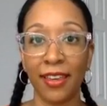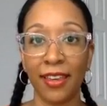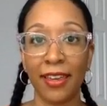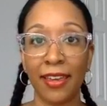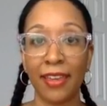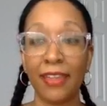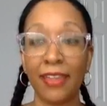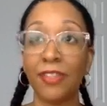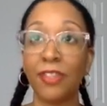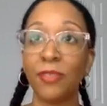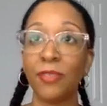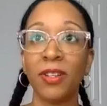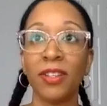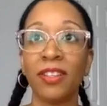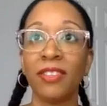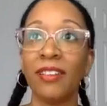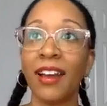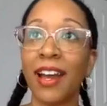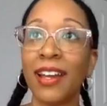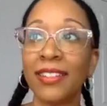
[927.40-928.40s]
he gives me
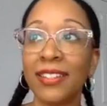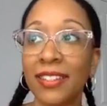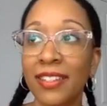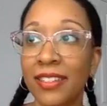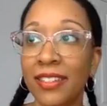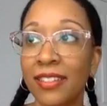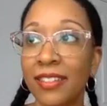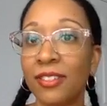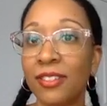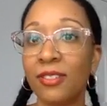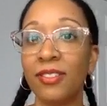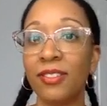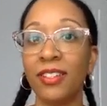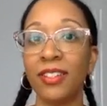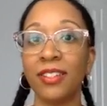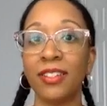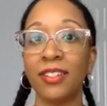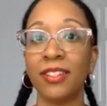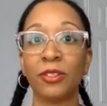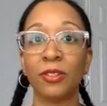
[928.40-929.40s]
another idea to do
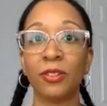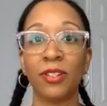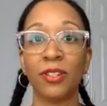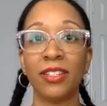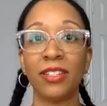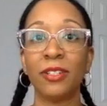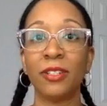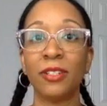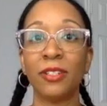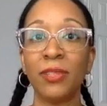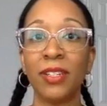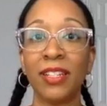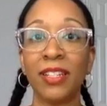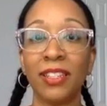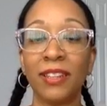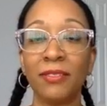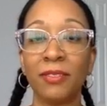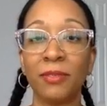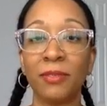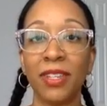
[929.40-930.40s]
this, or he tells me he
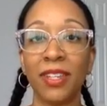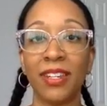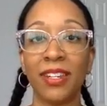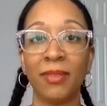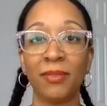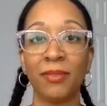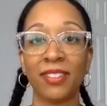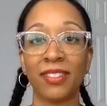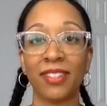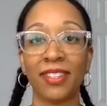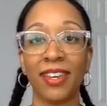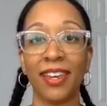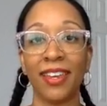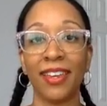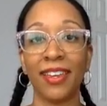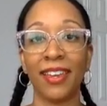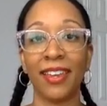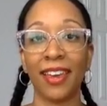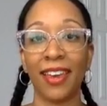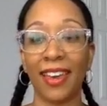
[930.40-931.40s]
loves me, and I'm just like,
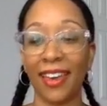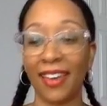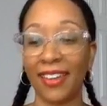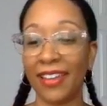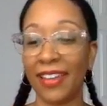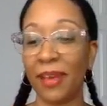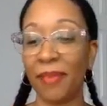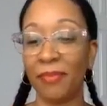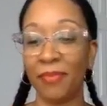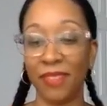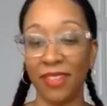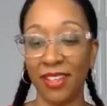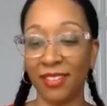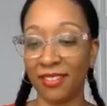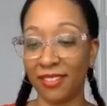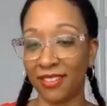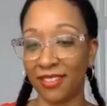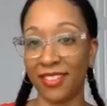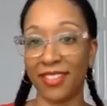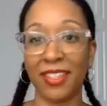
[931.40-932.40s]

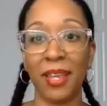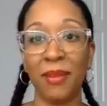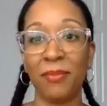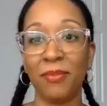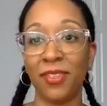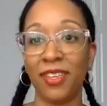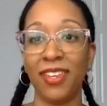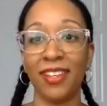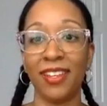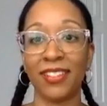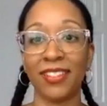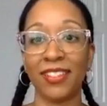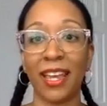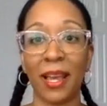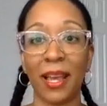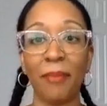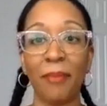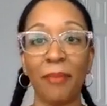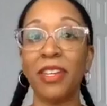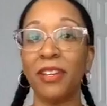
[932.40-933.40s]
it's the same thing. It's like
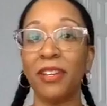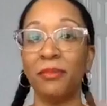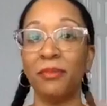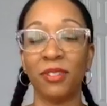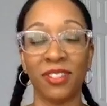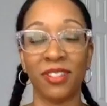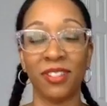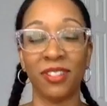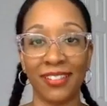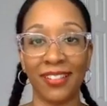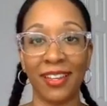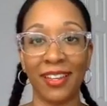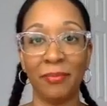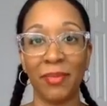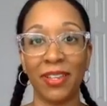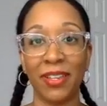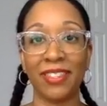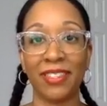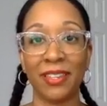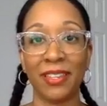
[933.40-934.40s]
I'm thinking we're done, I'm
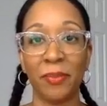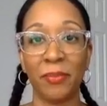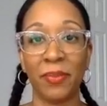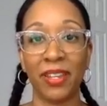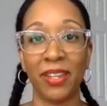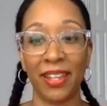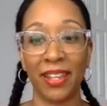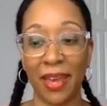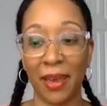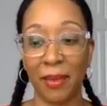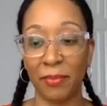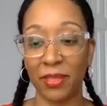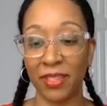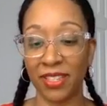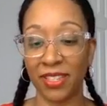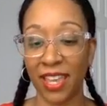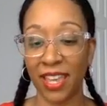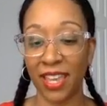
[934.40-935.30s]
messed up, and it happens.